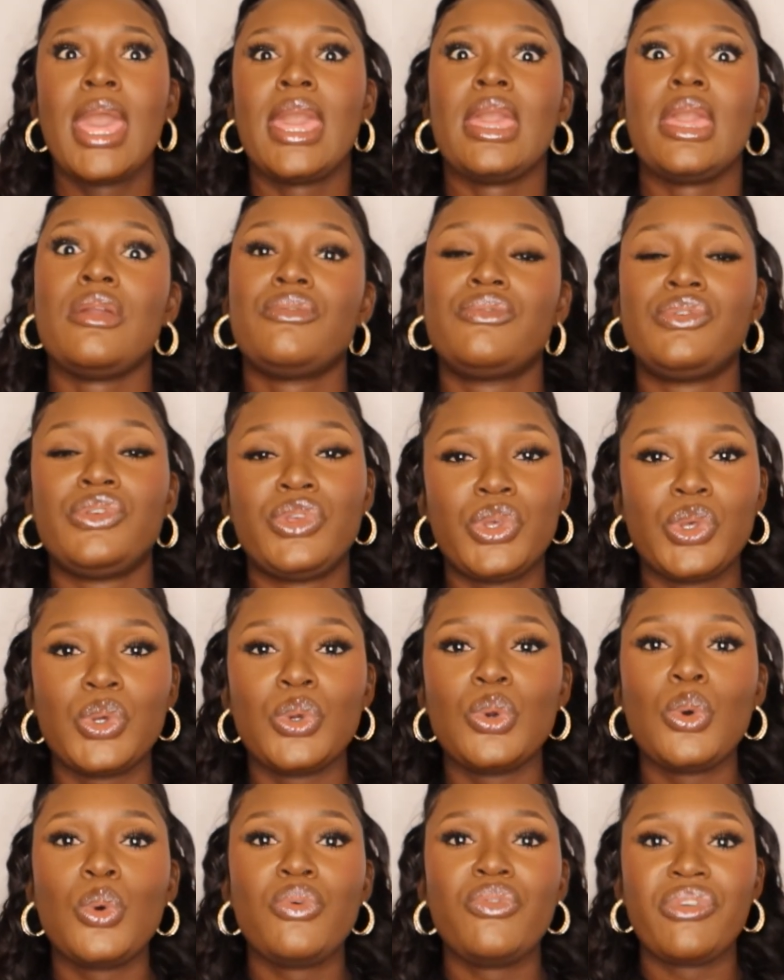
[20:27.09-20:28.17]
If
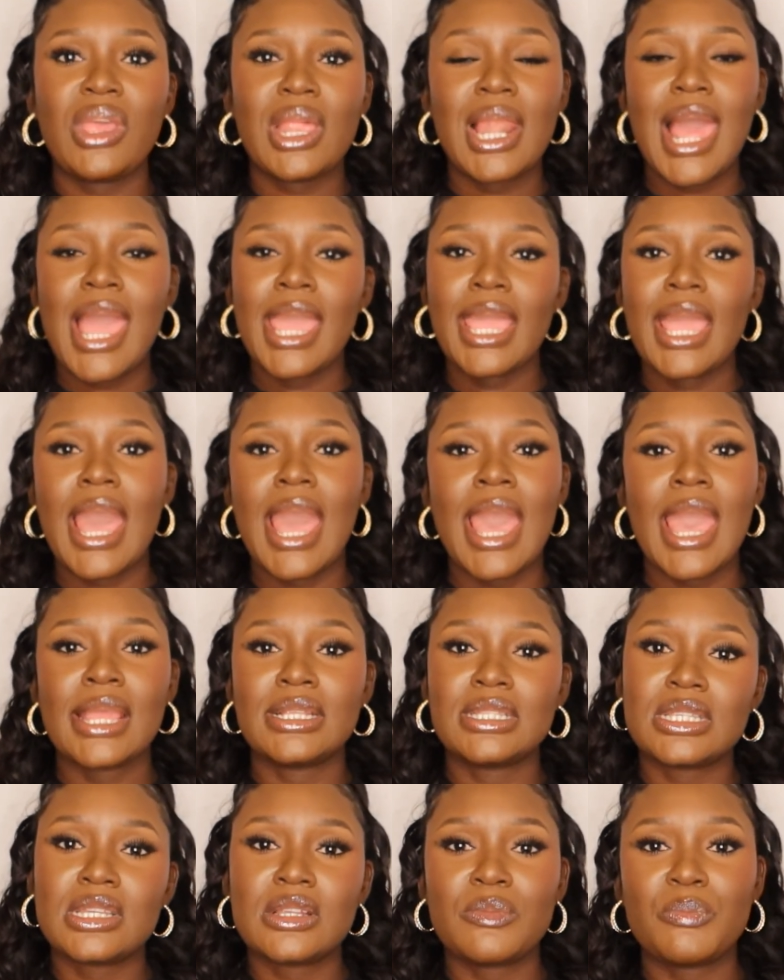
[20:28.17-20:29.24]
you feel like I
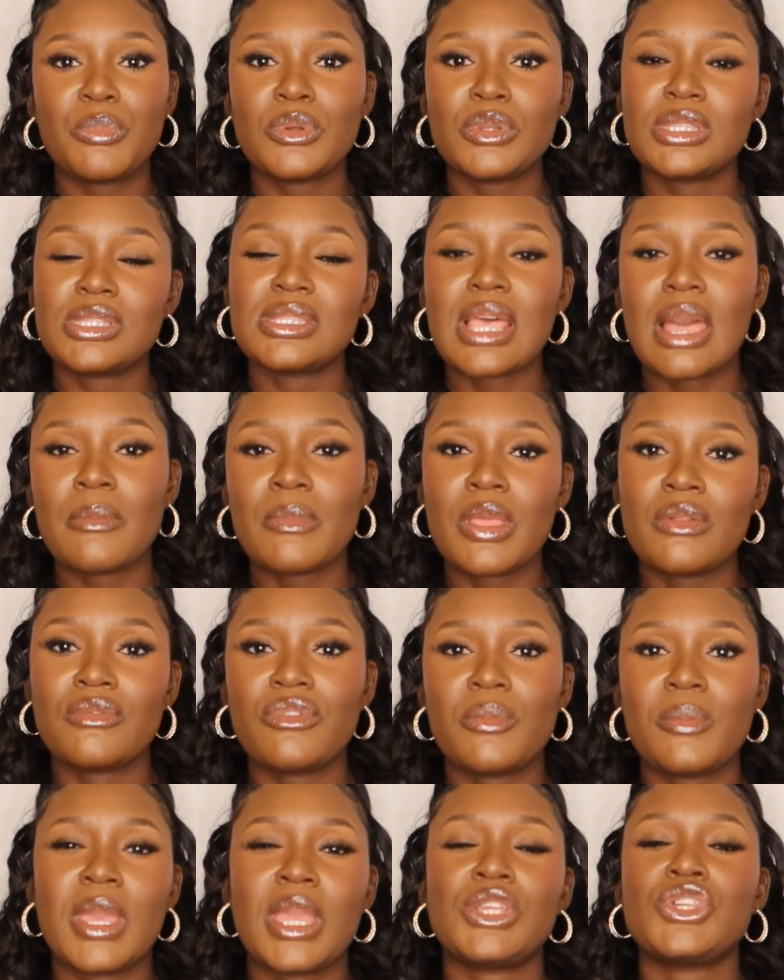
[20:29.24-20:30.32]
didn't put some
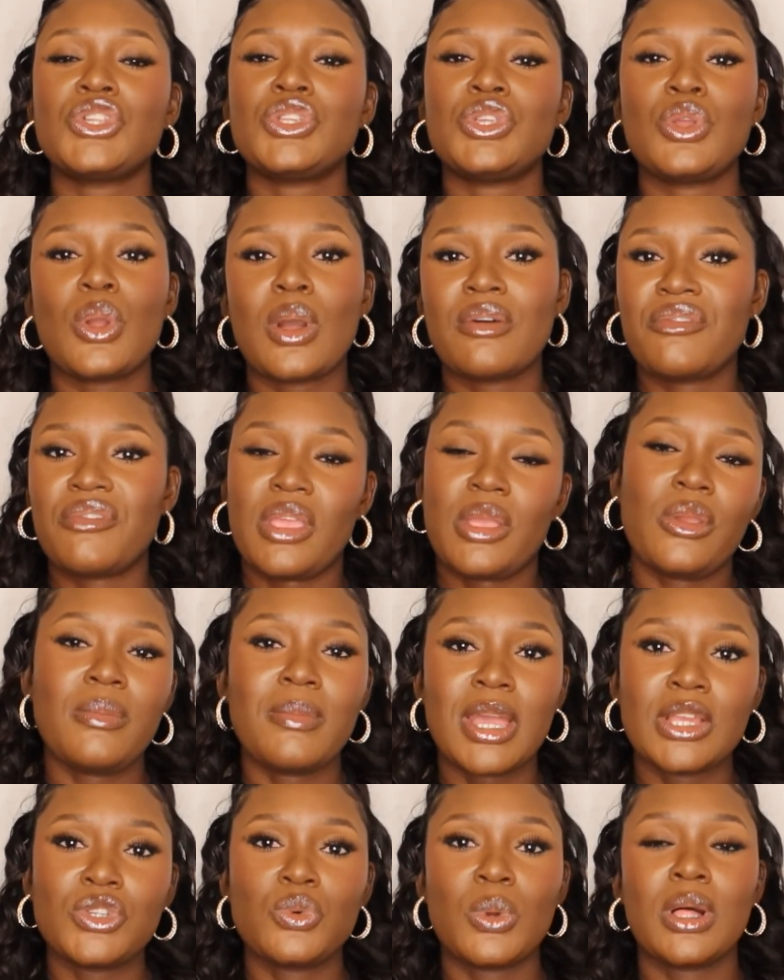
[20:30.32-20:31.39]
information, you are very
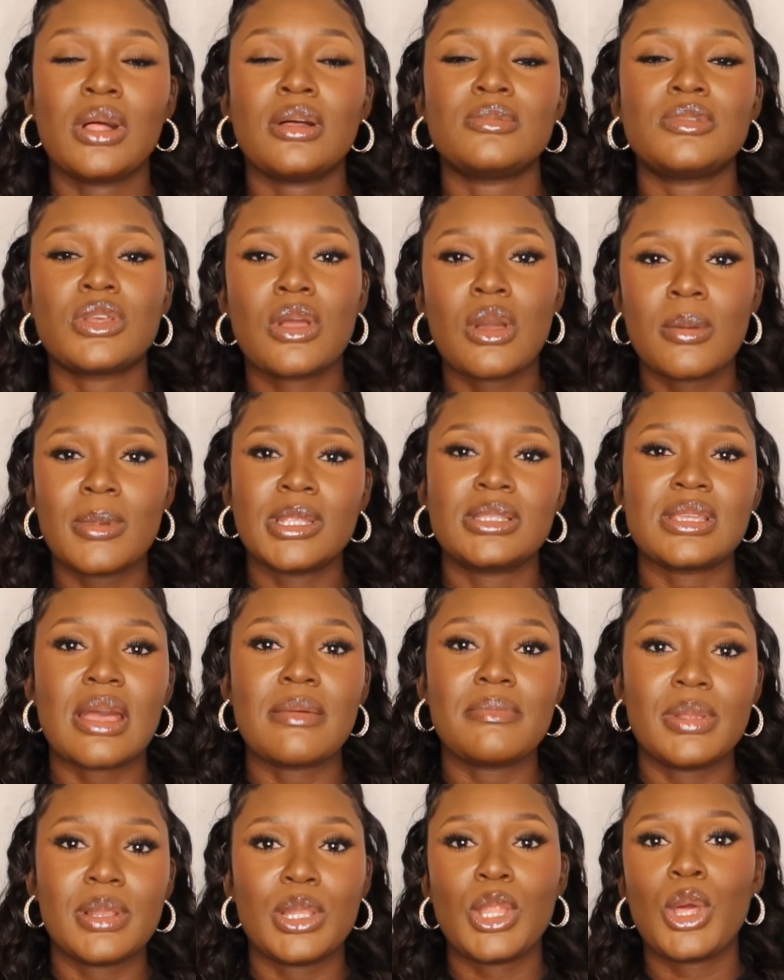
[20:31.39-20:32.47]
much welcome to comment down
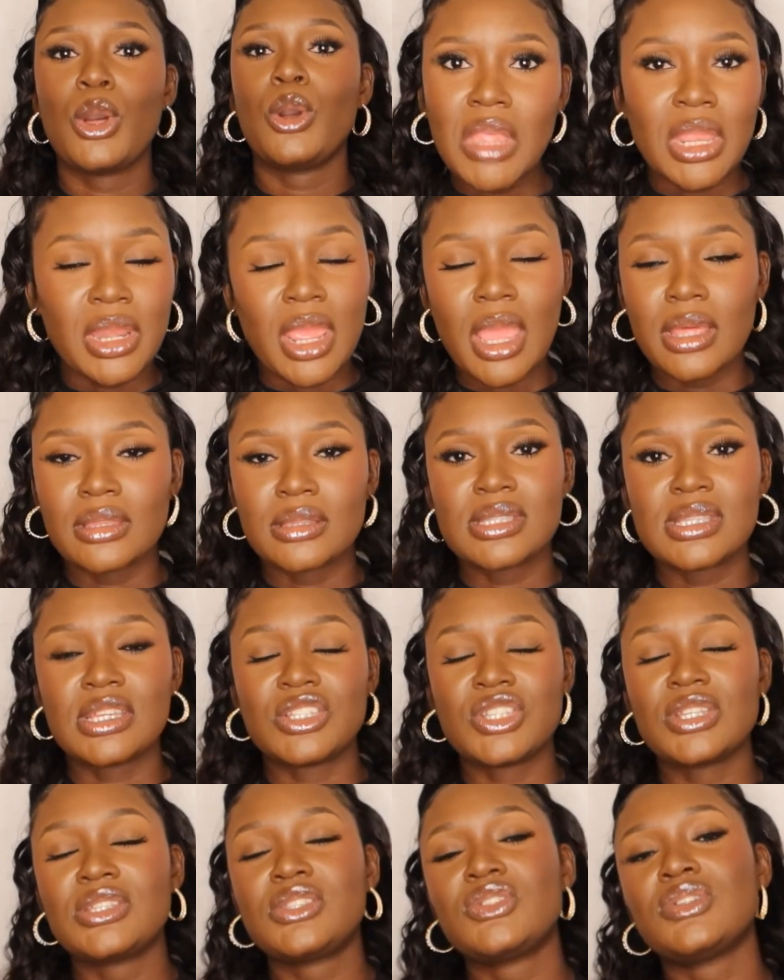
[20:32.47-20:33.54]
below any other
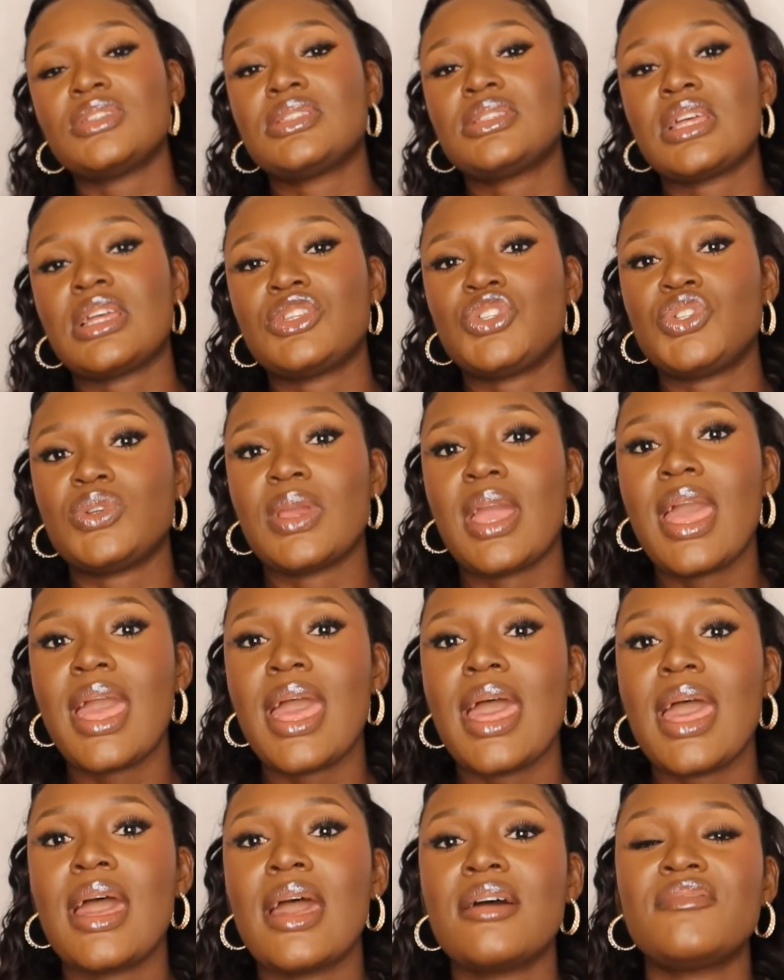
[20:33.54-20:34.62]
suggestions that you
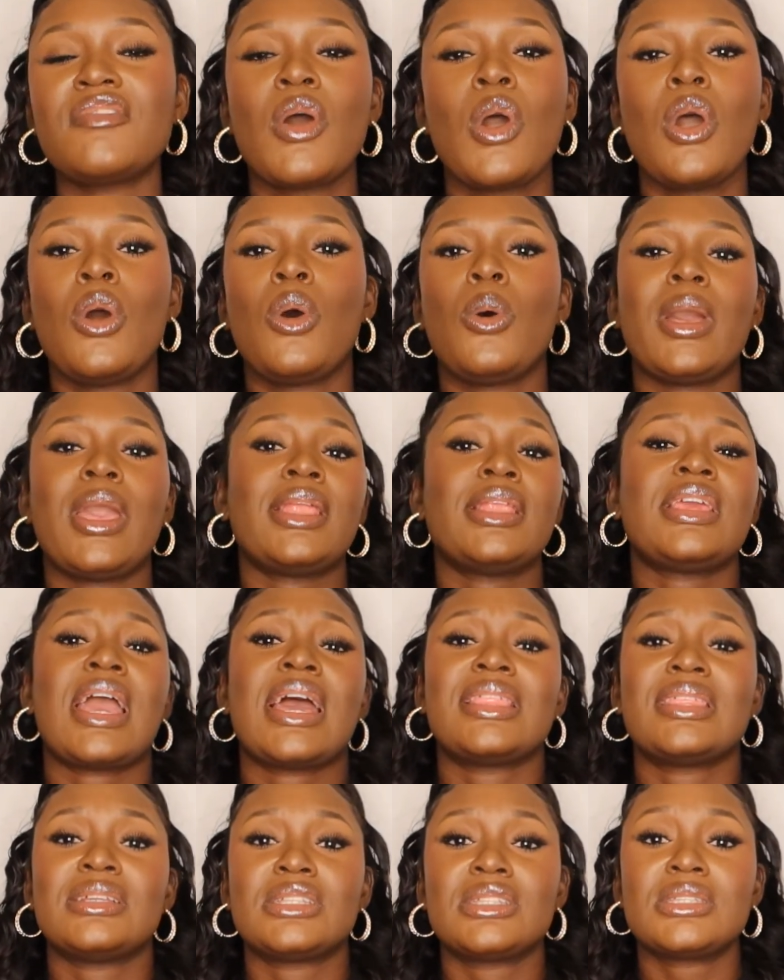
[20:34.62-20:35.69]
have, or any
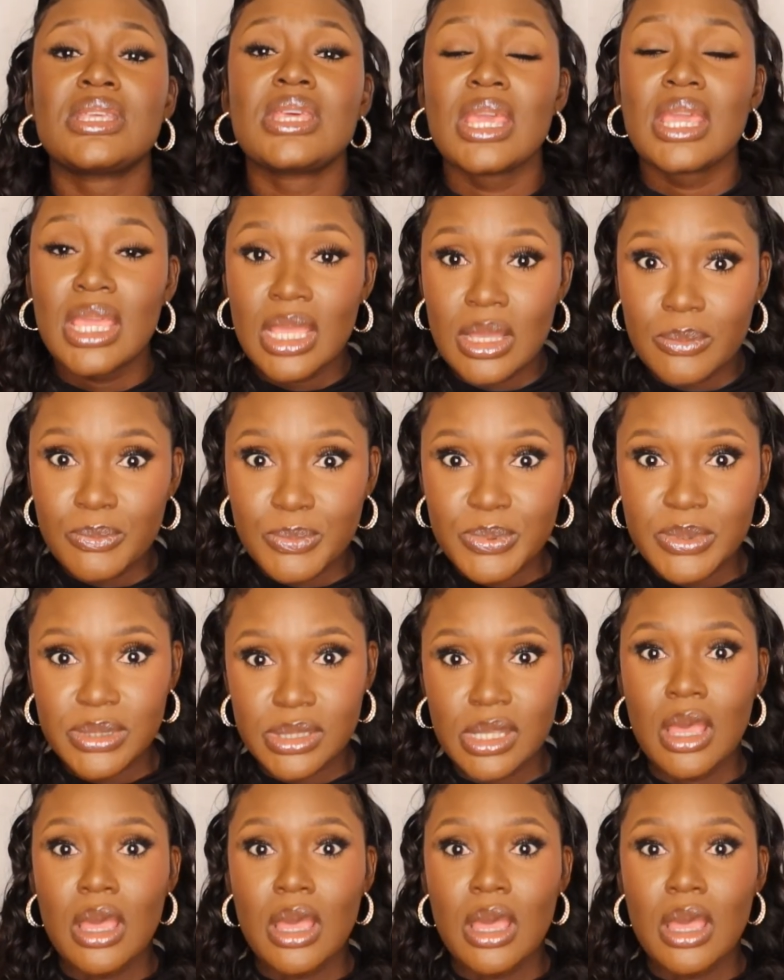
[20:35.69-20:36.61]
other tips